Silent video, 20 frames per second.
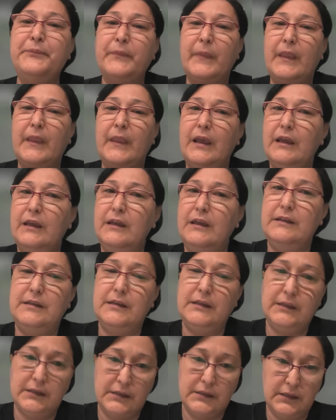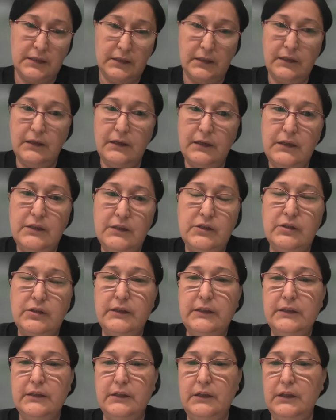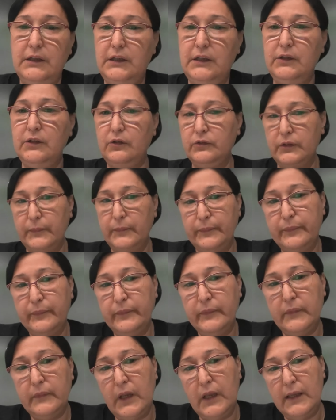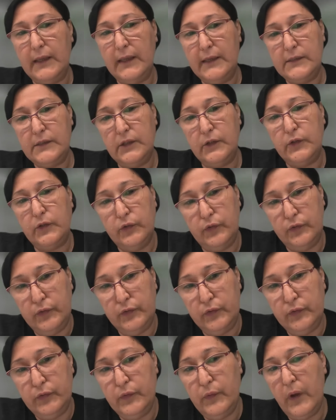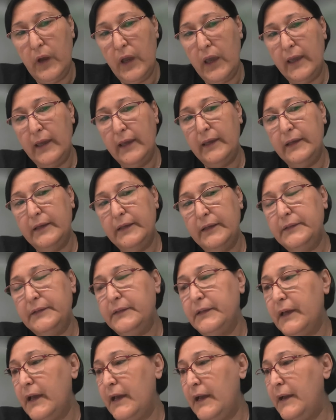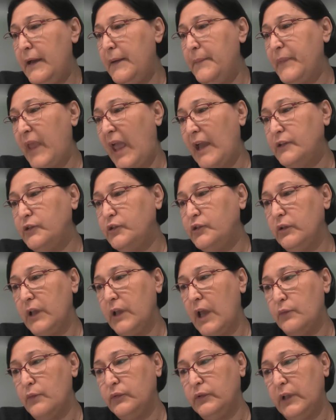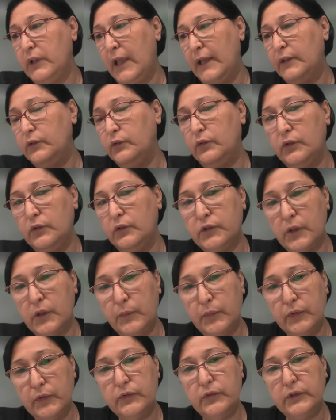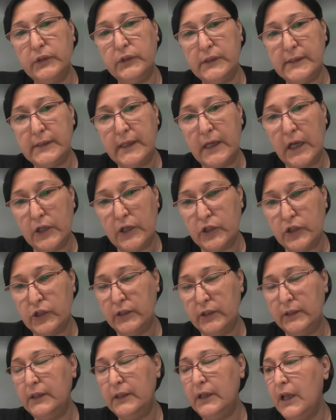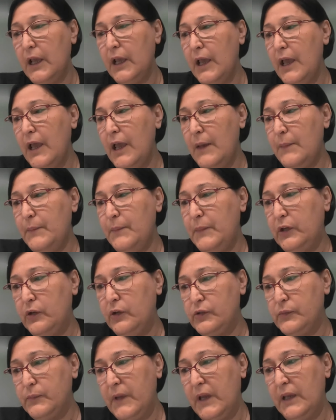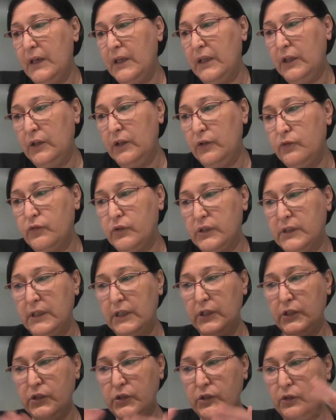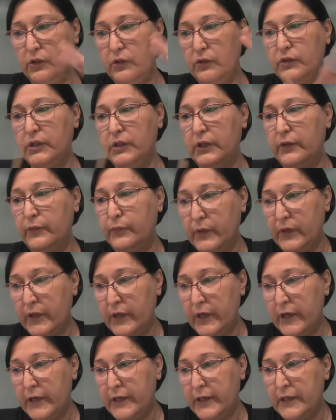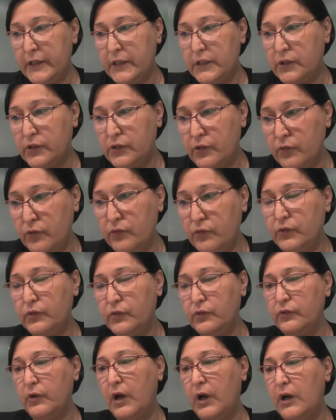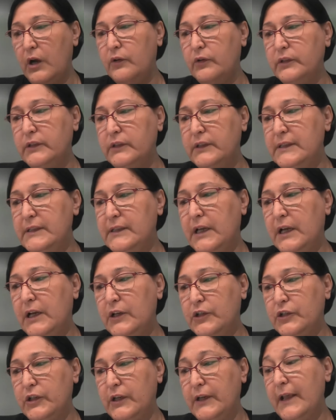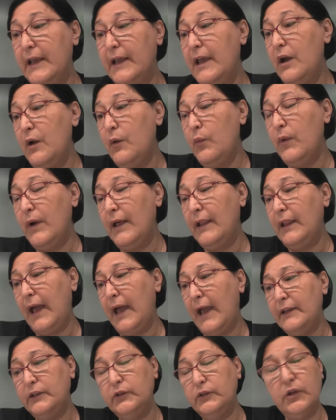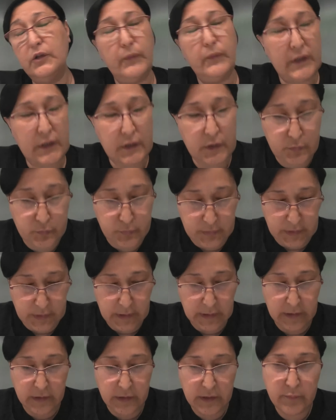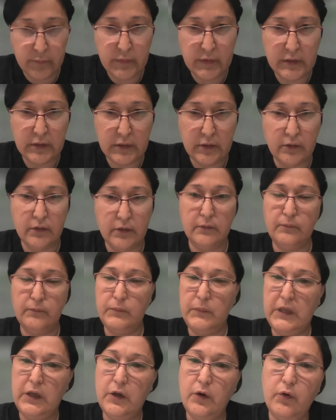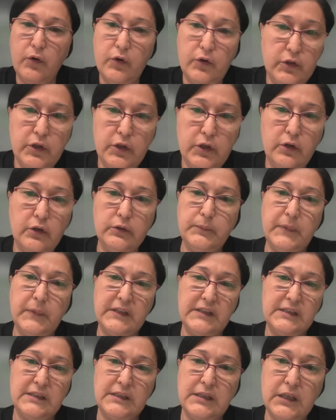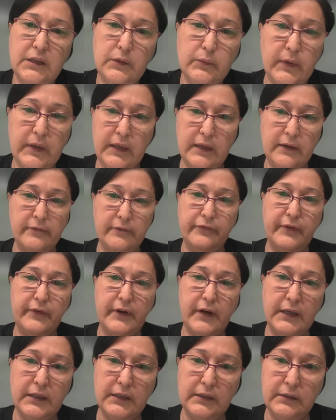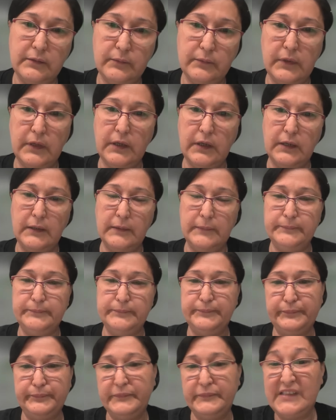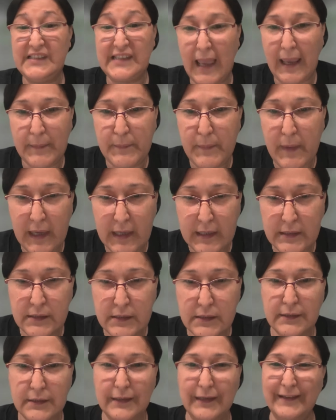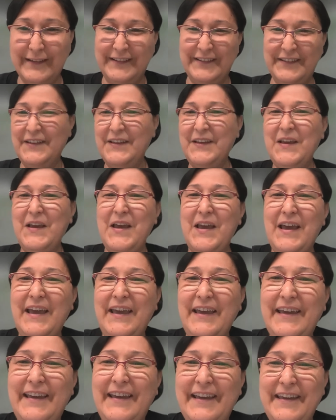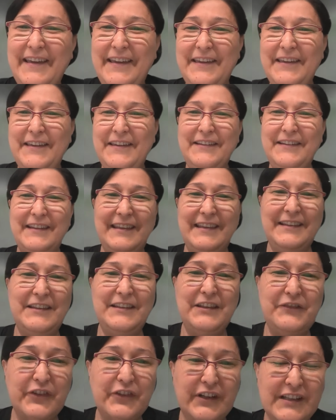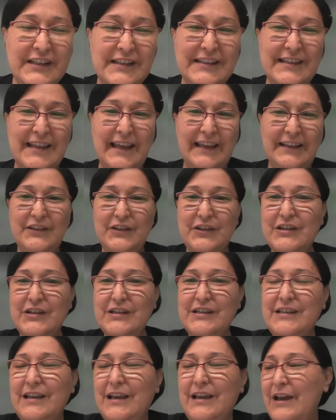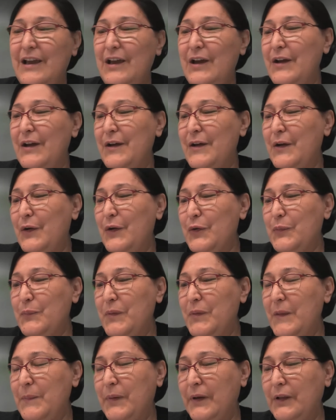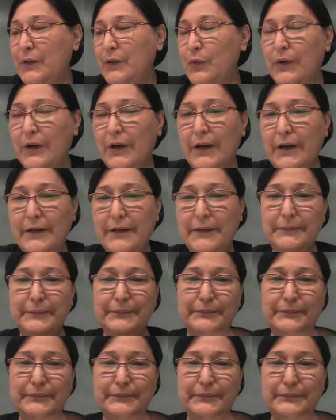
it is it's really not easy to do. And actually, I would like to contribute to discussion, because many interesting thoughts were heard through our discussion. Well, I don't know whether you will agree with me or not, but still we can find segments in different sectors or people who are